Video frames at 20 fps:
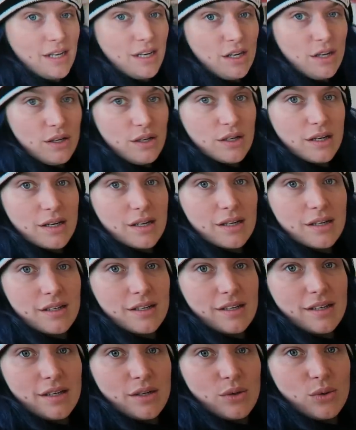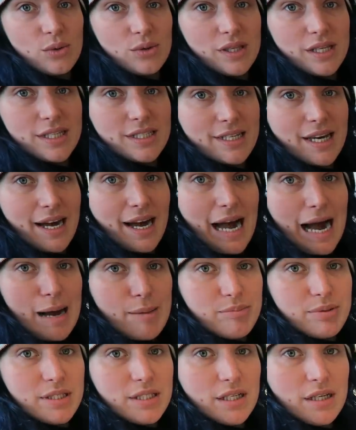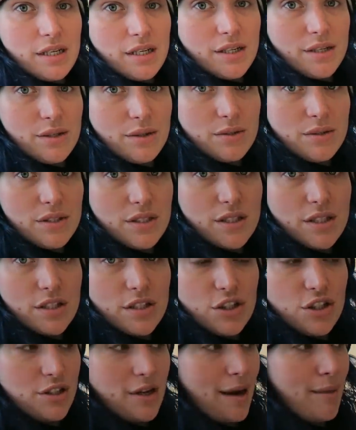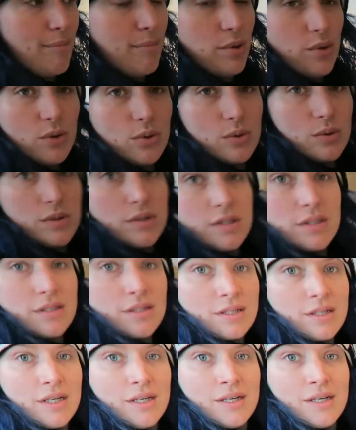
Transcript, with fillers: Look at all this absolute shambles.